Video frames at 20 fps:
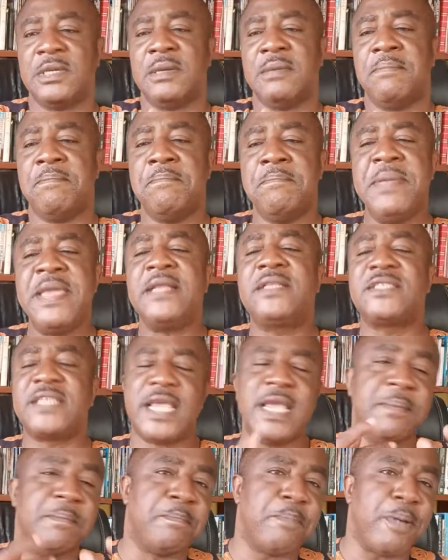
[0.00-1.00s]
Meet
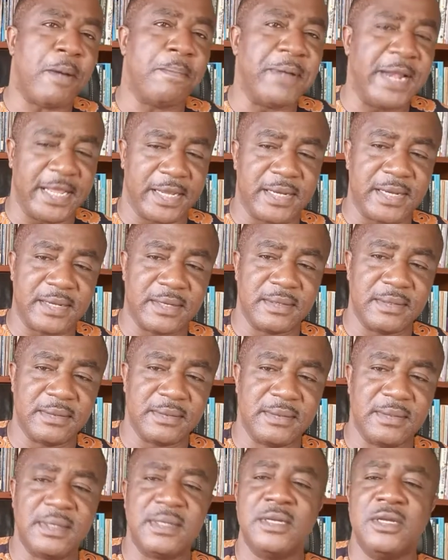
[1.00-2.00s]
in public.
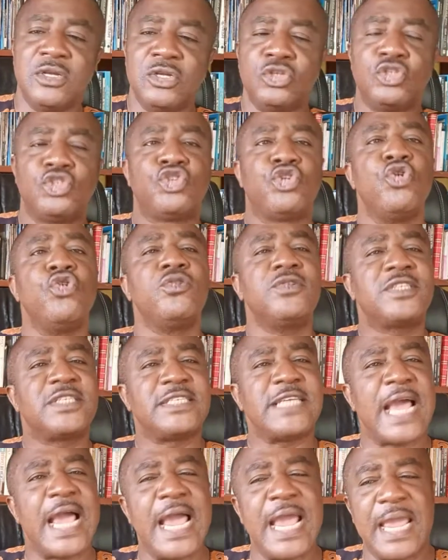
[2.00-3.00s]
Choose
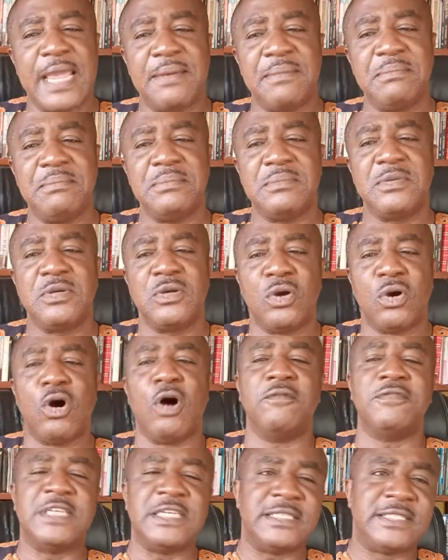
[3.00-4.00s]
time
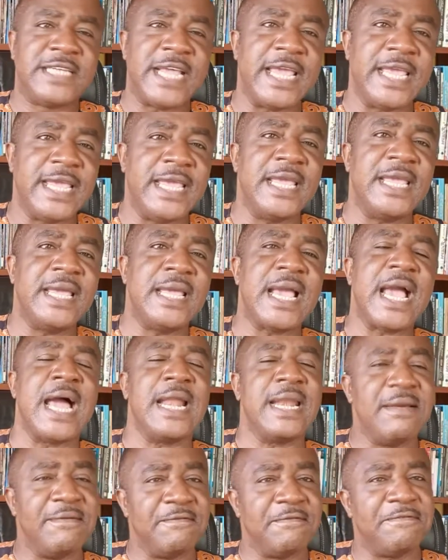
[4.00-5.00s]
of the day and
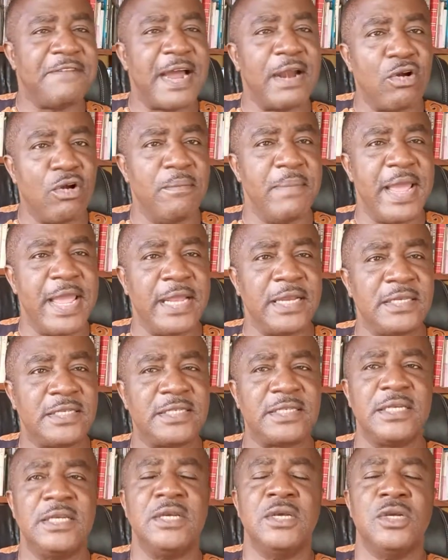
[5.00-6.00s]
environment
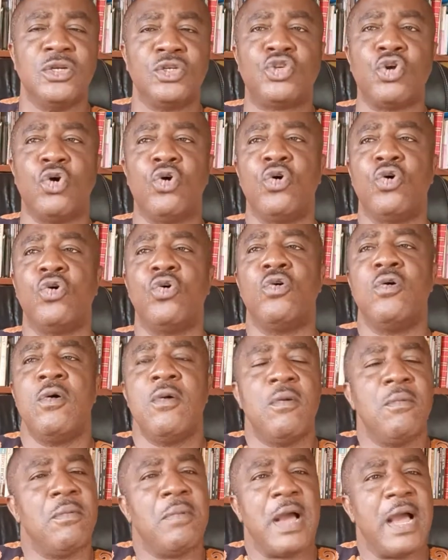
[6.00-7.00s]
to
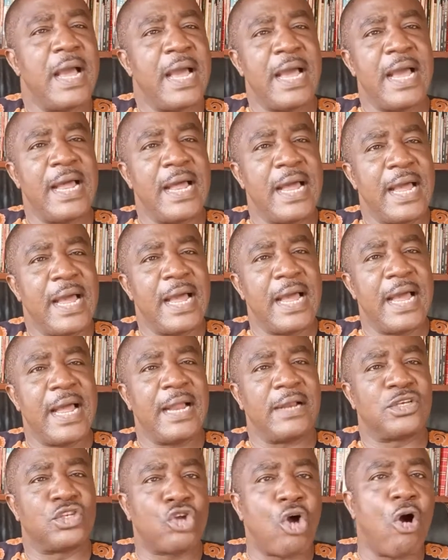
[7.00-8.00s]

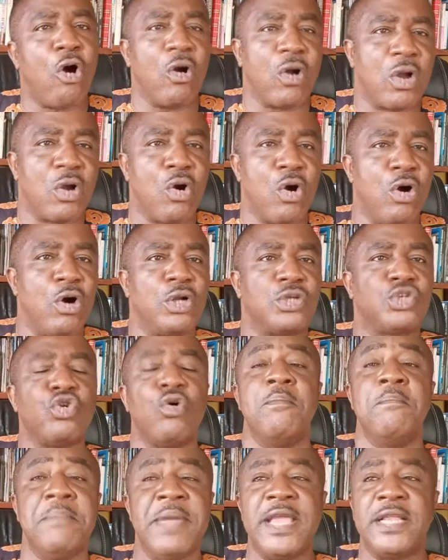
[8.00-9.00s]
talk or to
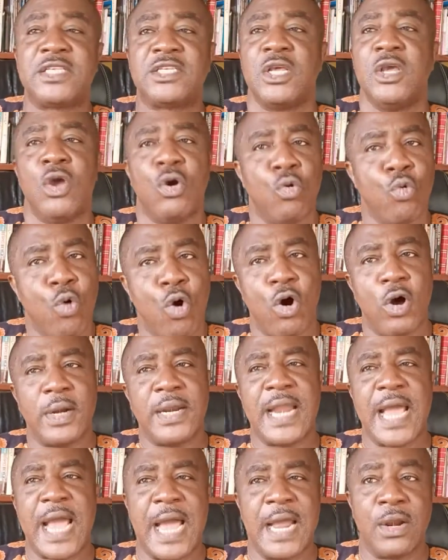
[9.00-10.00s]
meet
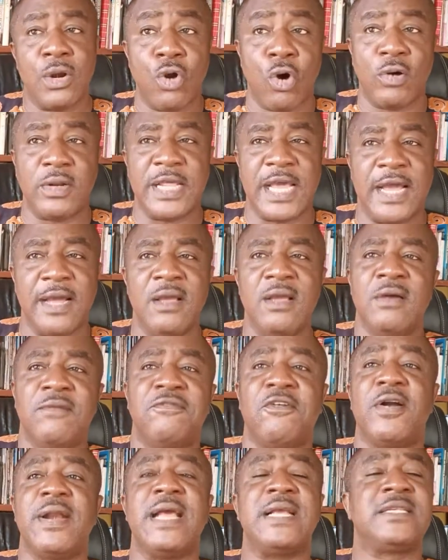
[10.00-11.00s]
one another.
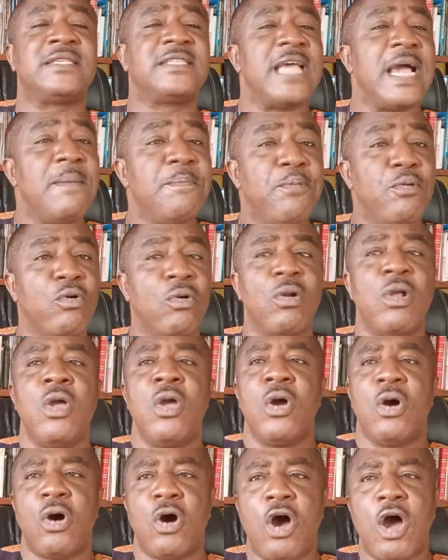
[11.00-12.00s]
For example,
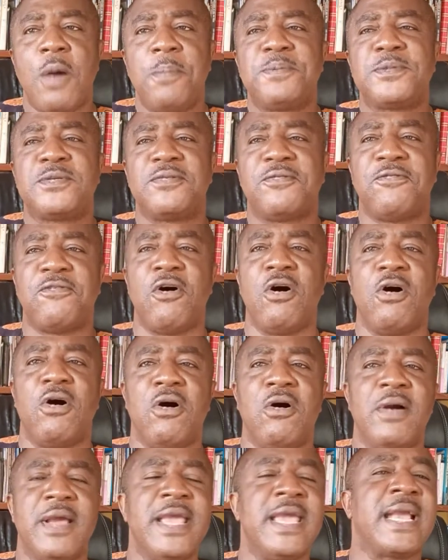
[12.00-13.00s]
opt
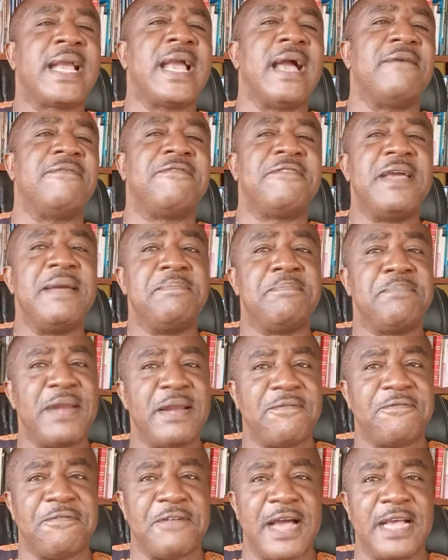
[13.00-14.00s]
for a cafe
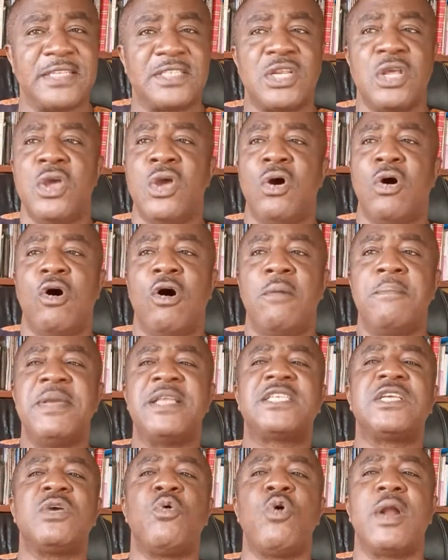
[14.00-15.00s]
breakfast or
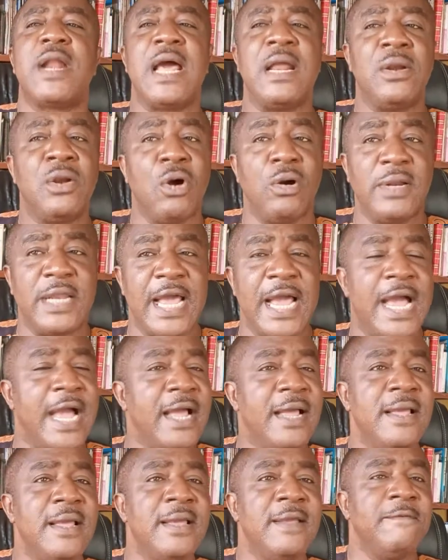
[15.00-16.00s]
meeting one another
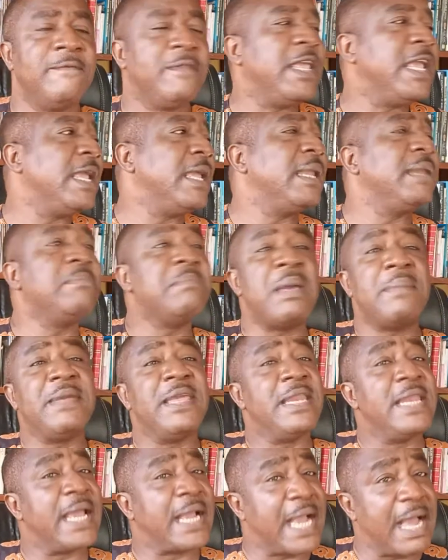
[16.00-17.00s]
maybe
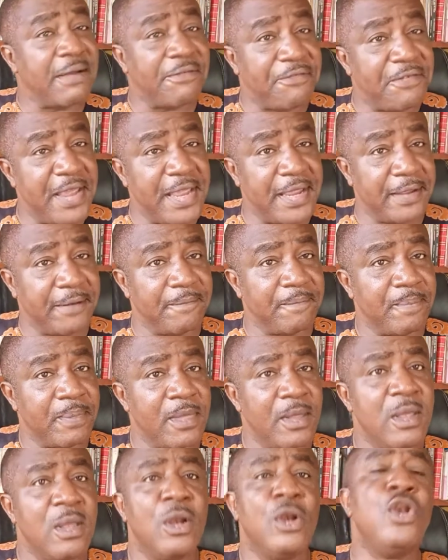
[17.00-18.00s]
in a cafe,
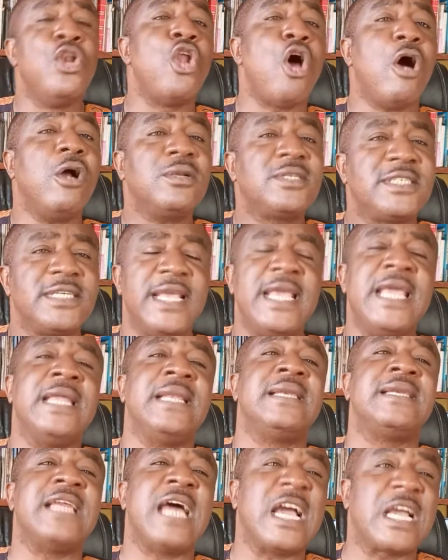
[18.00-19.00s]
not
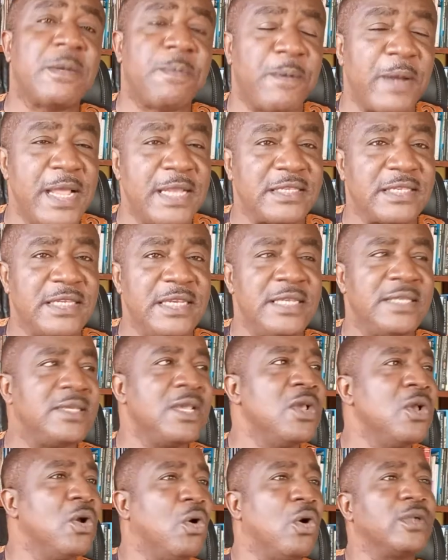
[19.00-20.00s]
in dark places,
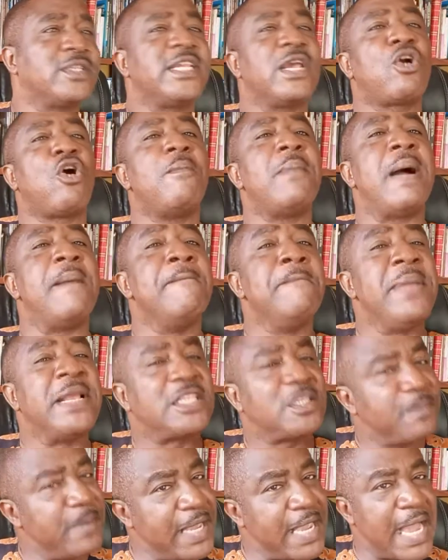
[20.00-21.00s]
or say come and
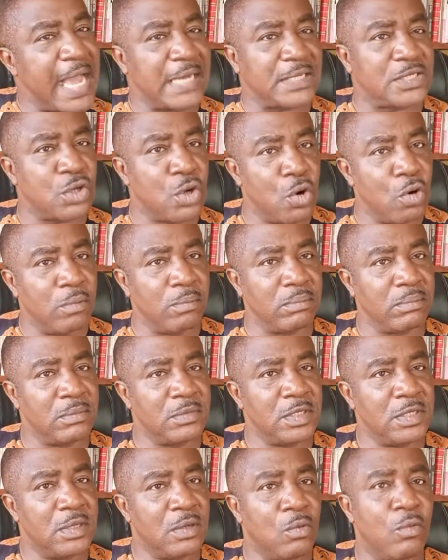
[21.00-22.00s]
meet me at home
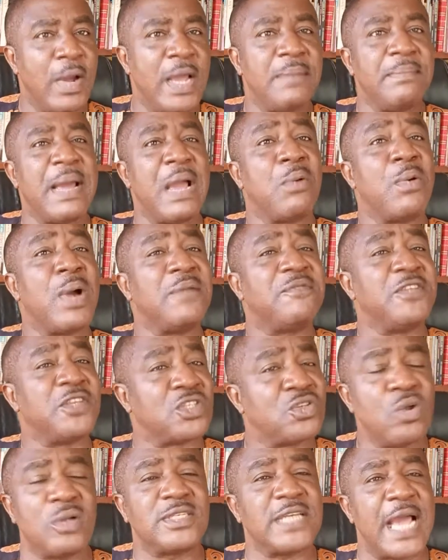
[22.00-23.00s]
when my wife is
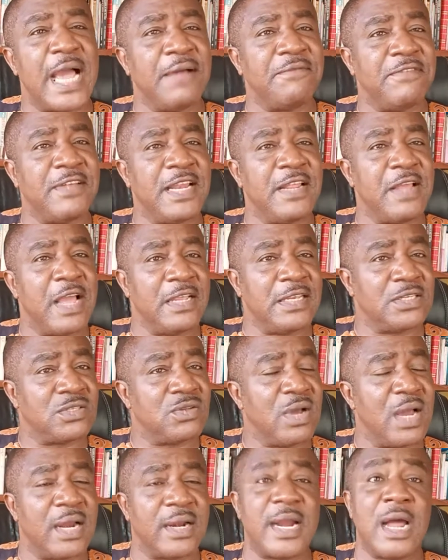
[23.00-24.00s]
not available, is
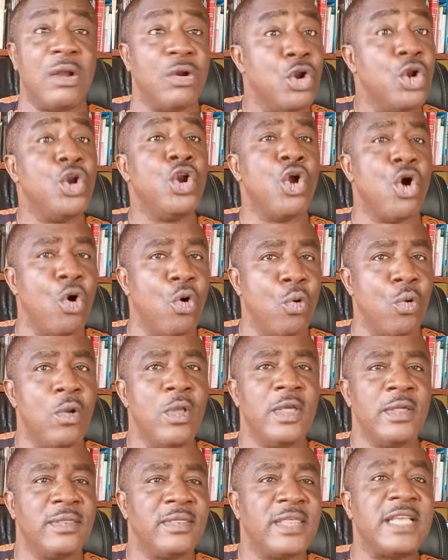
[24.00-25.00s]
not around. No,
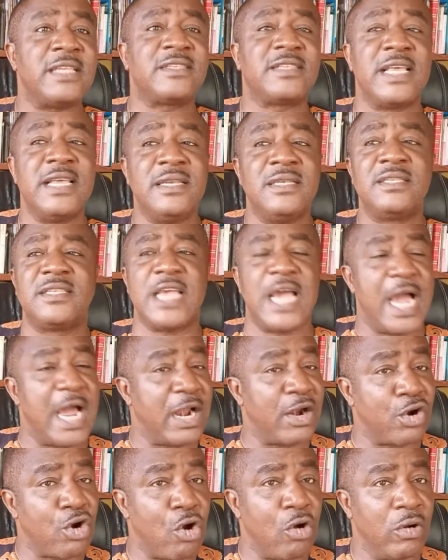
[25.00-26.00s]
these things are
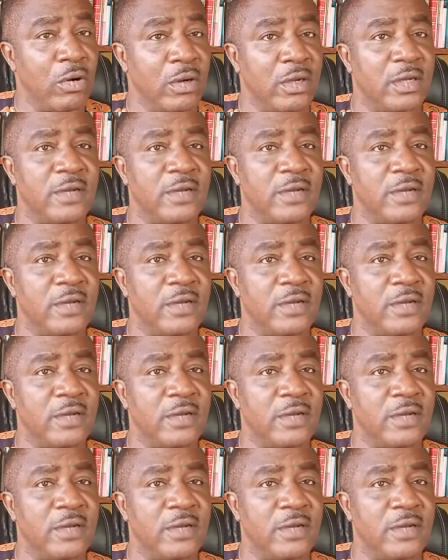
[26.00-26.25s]
wrong.